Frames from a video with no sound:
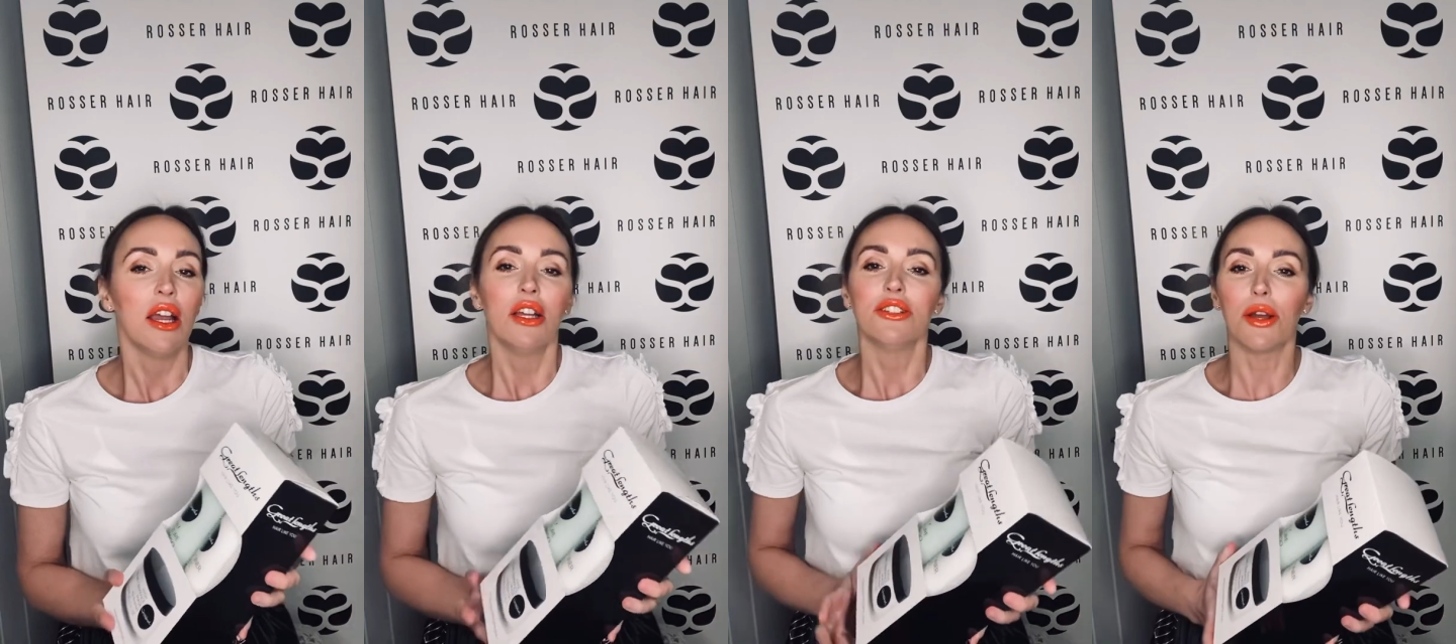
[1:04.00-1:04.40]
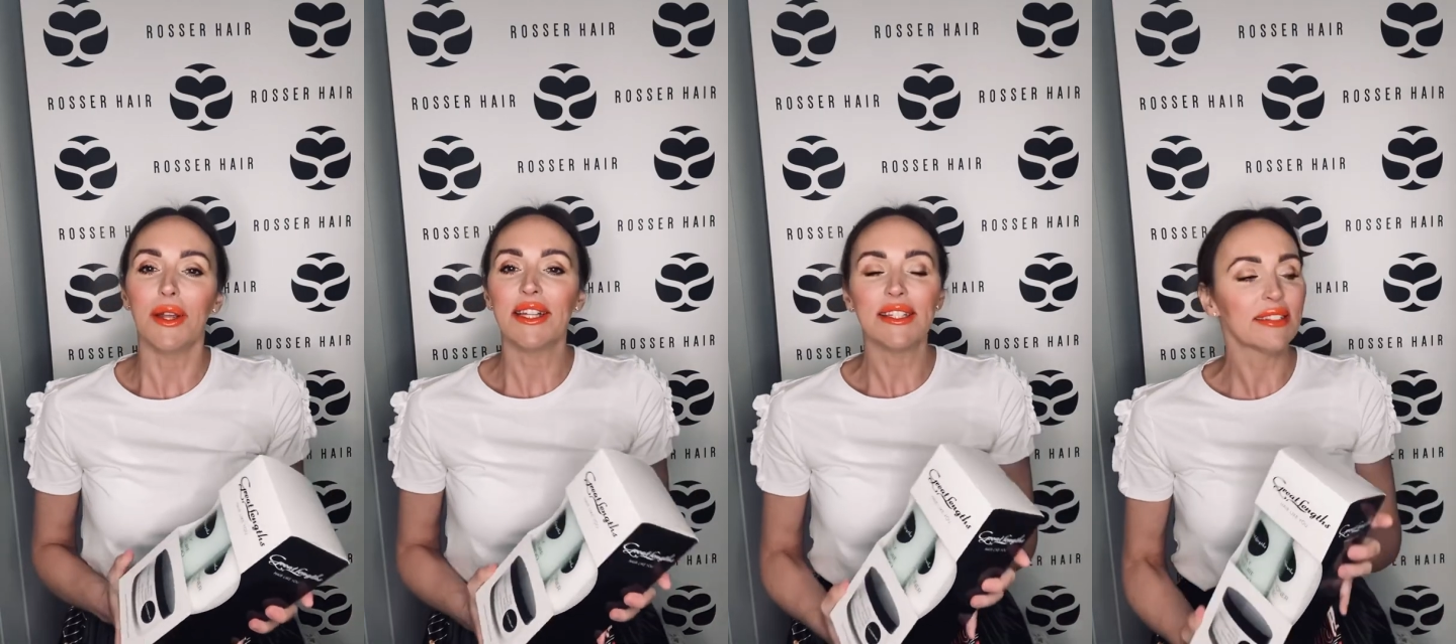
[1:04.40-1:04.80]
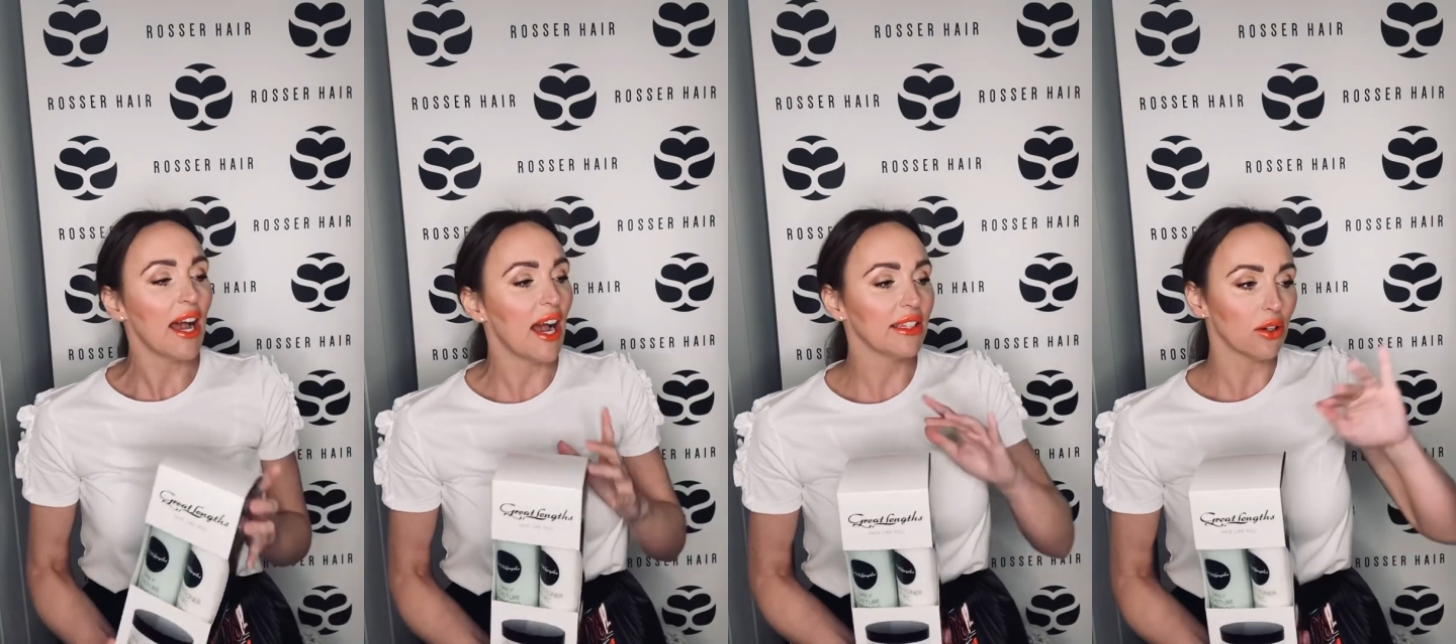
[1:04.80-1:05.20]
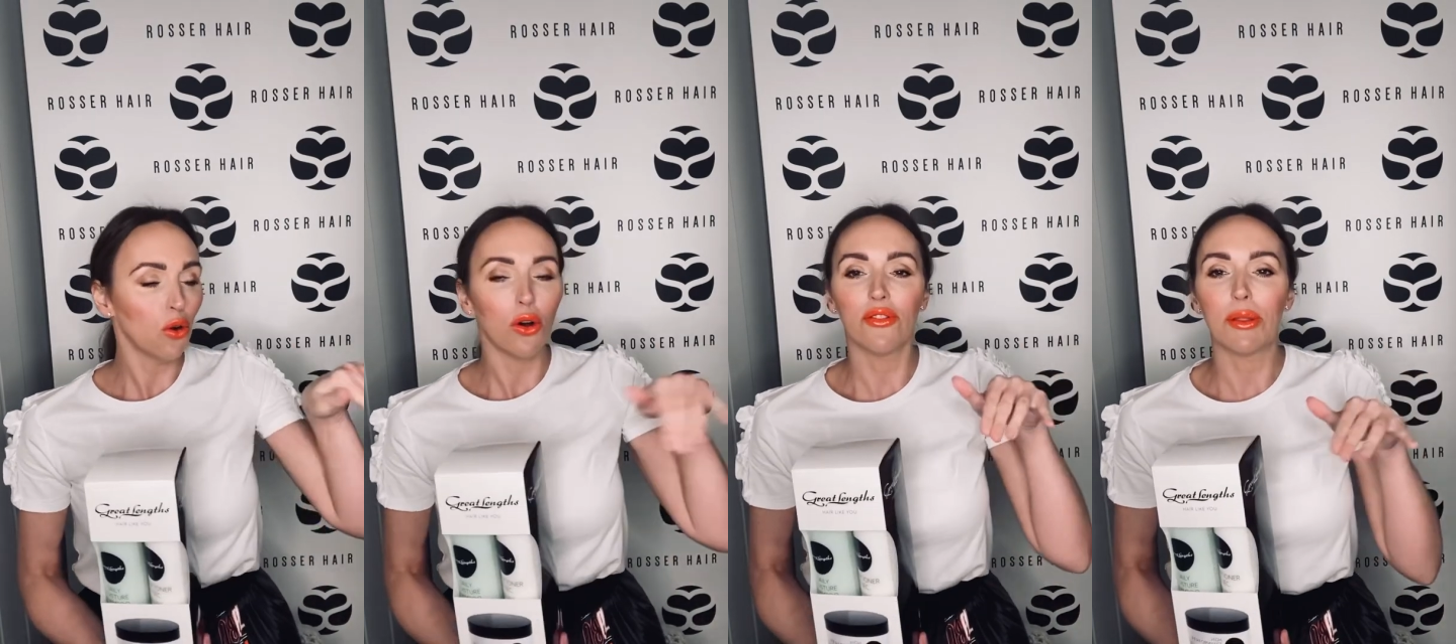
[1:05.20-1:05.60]
So inside
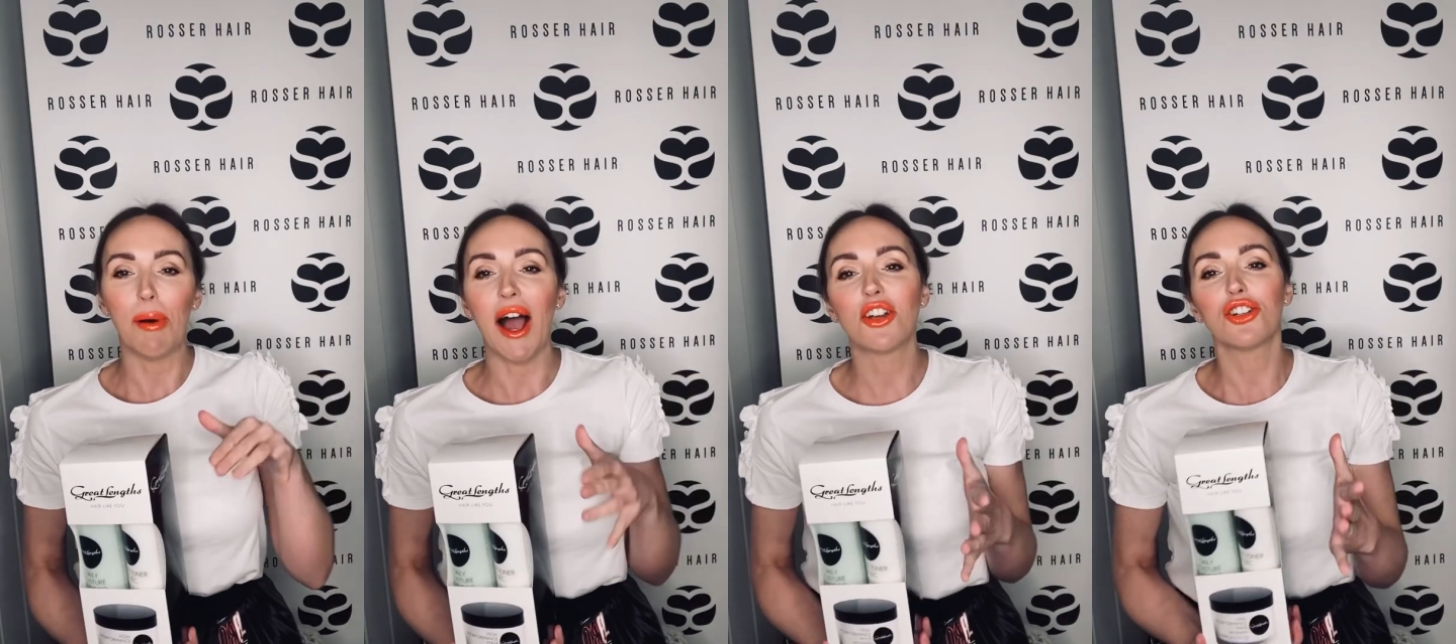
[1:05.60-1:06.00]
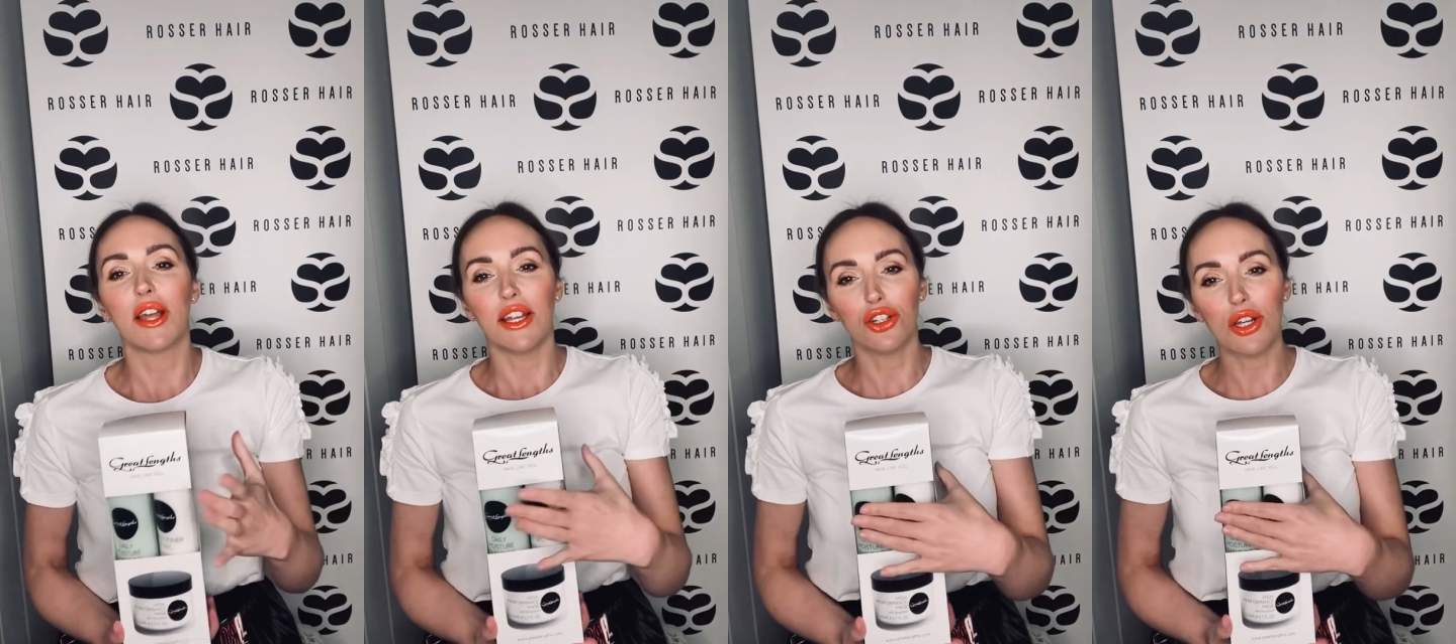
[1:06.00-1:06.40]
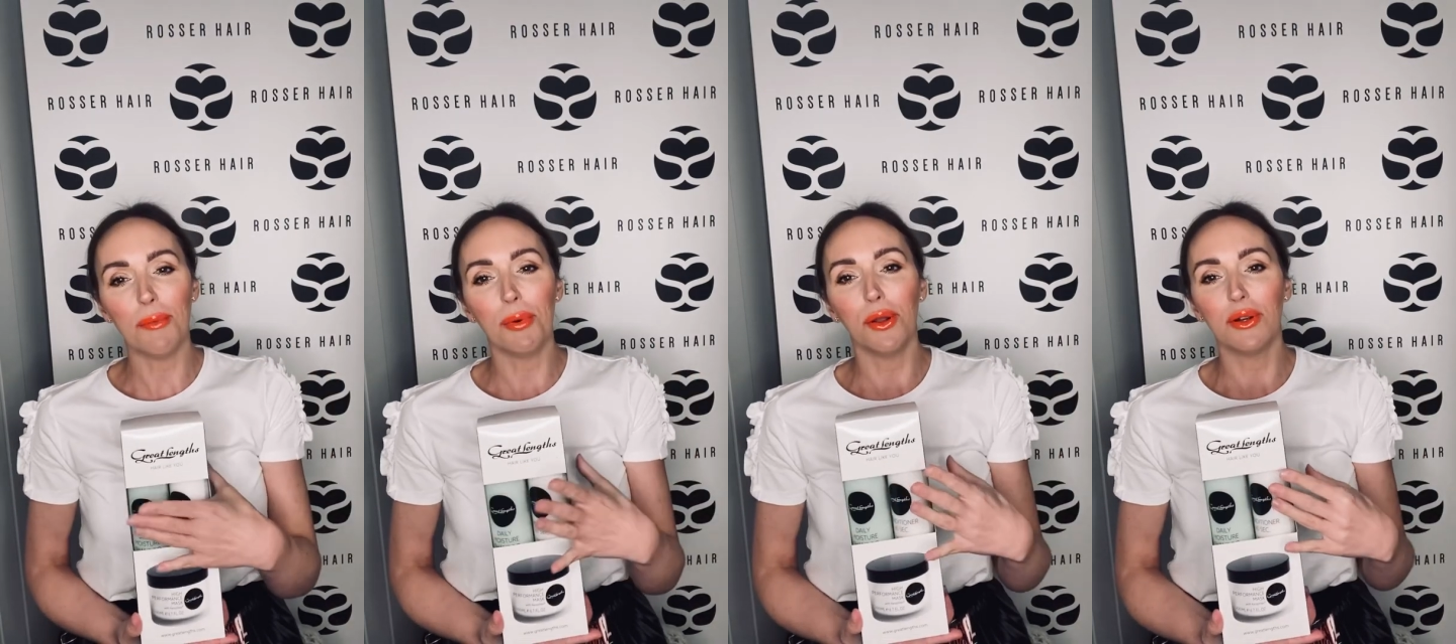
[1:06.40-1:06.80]
all of the packs you get your shampoo,